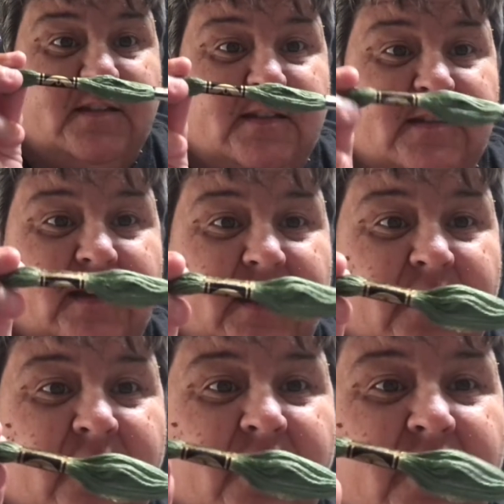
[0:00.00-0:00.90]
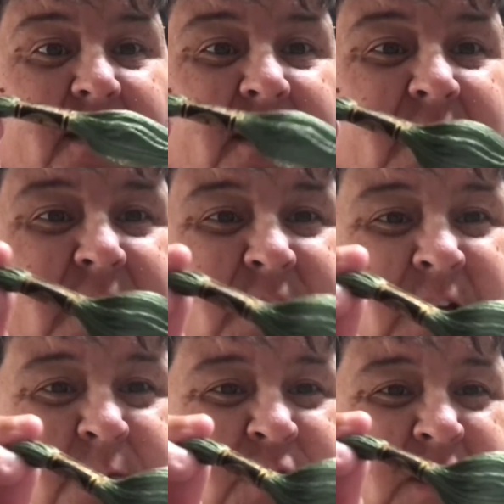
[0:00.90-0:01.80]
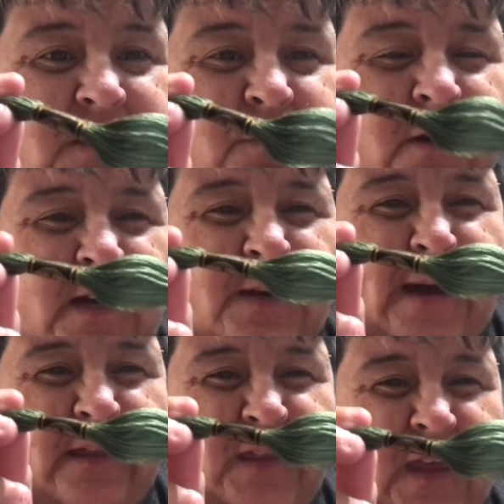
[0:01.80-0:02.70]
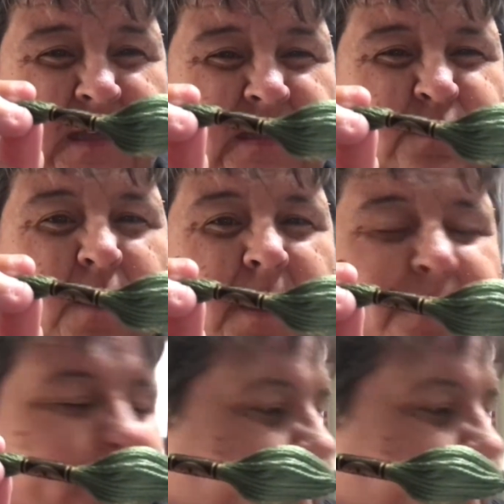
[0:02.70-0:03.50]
is in here. So I'm just worried about this one.